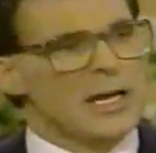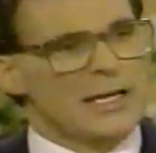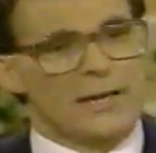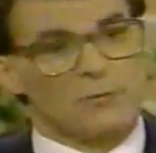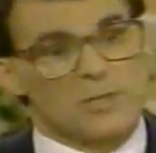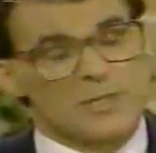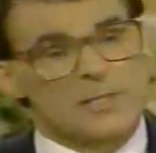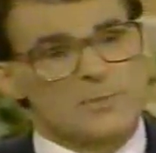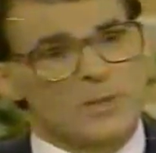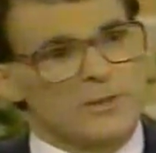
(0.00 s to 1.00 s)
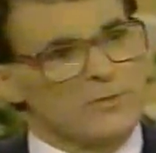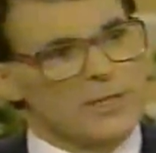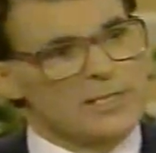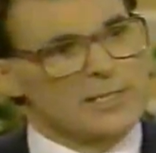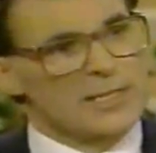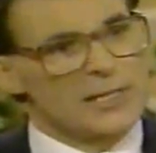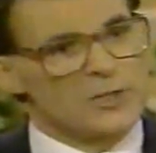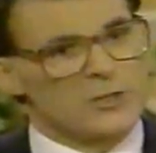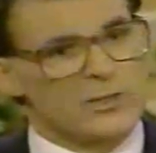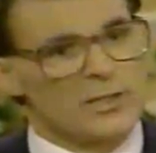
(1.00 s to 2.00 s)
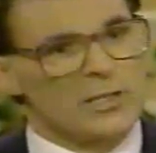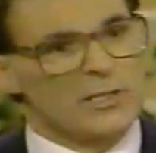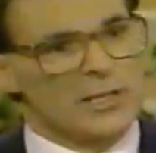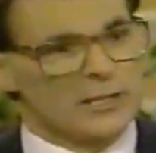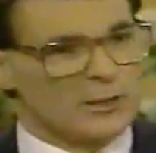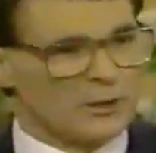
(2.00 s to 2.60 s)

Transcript: And after a six-month investigation, they